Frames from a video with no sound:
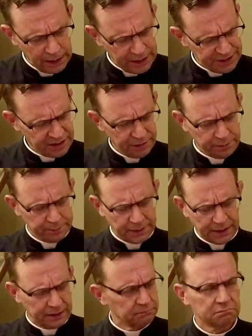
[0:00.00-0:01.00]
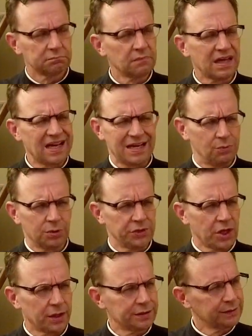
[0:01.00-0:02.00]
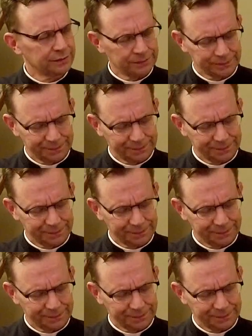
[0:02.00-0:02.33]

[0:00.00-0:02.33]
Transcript: He said in reply, I will not.